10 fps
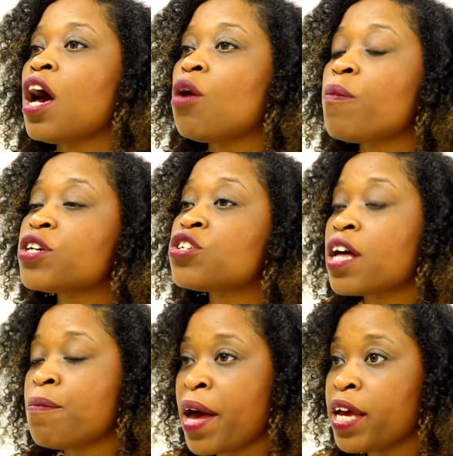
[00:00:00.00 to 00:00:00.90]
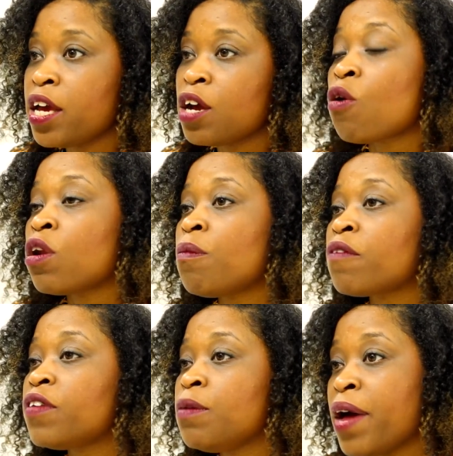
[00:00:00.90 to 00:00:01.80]
how much they're paying on a
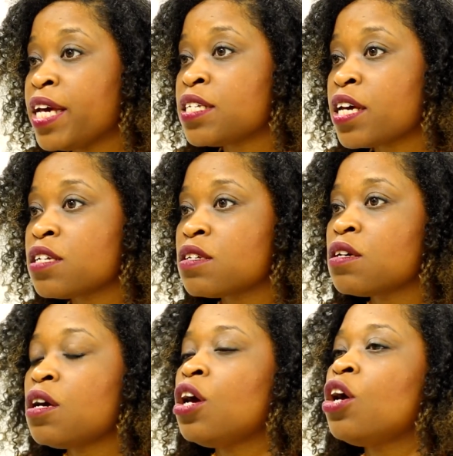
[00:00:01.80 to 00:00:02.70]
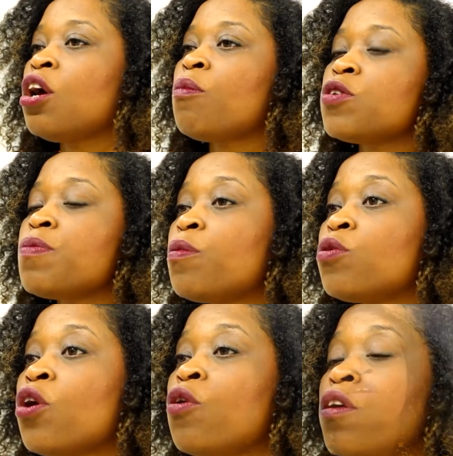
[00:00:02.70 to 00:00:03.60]
monthly basis. Most people
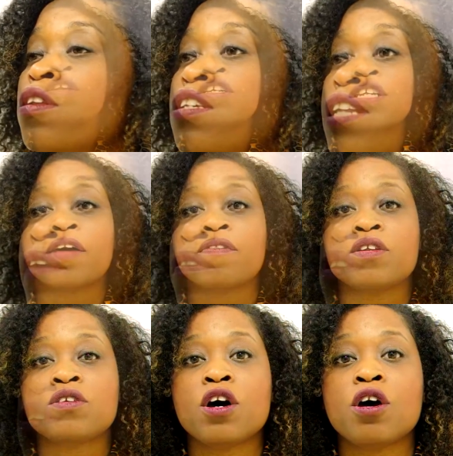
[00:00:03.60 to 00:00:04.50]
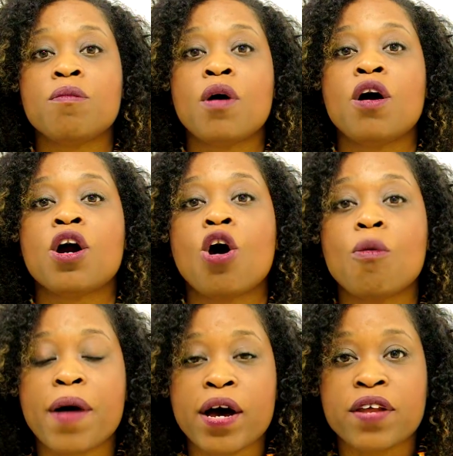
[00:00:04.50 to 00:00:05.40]
don't understand the term
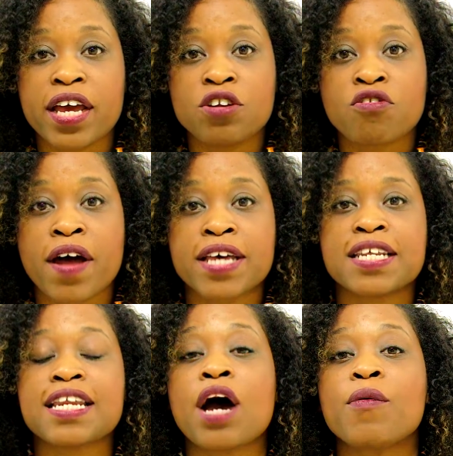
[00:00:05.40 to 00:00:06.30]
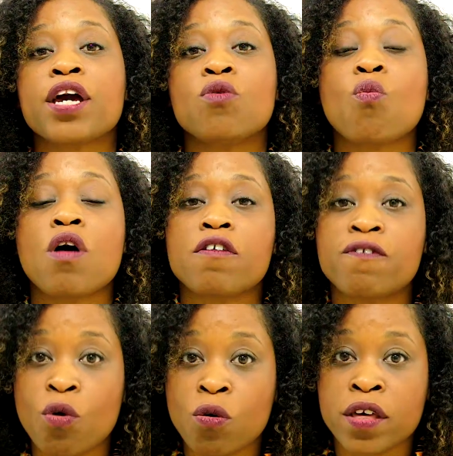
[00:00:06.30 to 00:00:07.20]
compound interest and how it can work
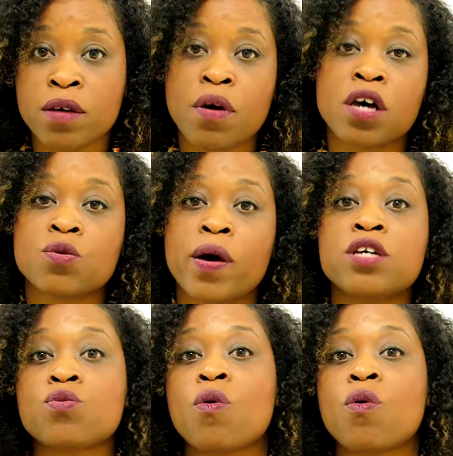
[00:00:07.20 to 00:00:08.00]
for them as well as